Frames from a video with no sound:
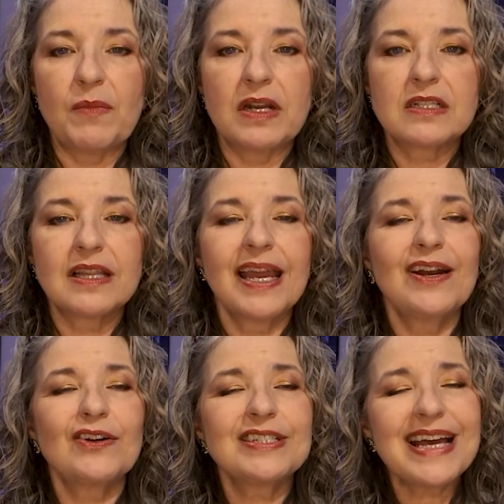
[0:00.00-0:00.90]
minutes
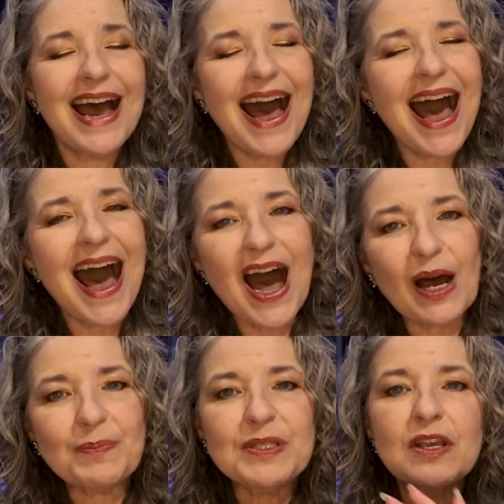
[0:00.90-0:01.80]
later,
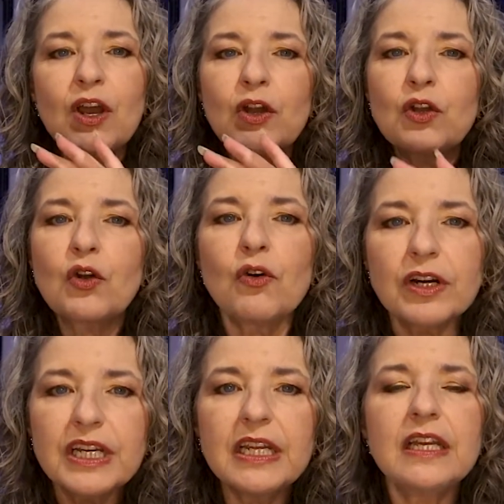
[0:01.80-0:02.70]
tops,
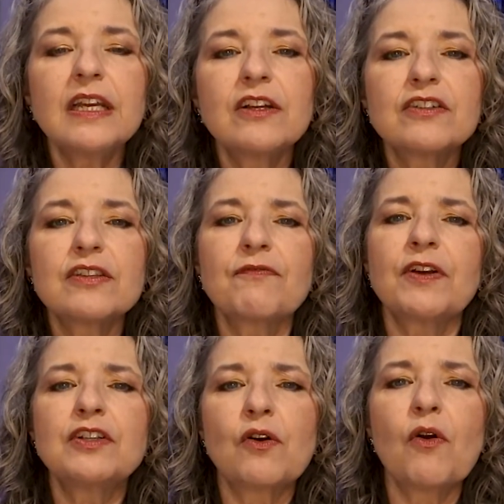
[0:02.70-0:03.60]
Courtney hears the
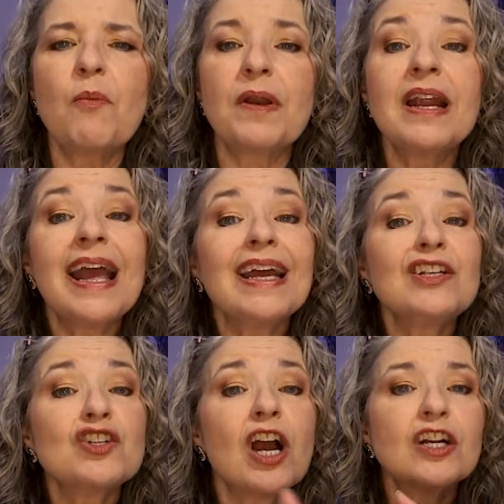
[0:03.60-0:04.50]
front door open
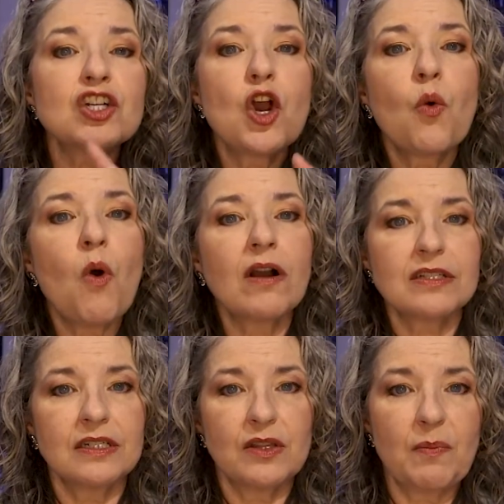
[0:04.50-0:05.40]
and Josh
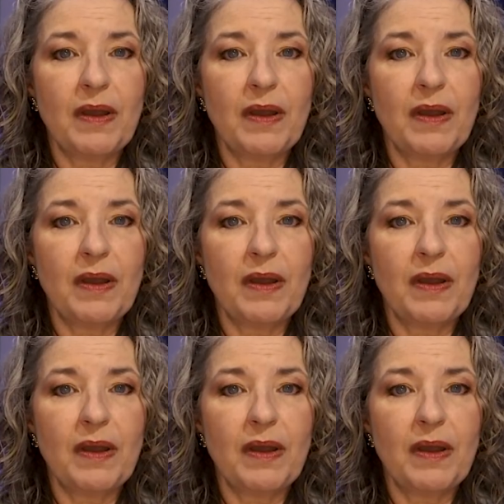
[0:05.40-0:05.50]
walks into the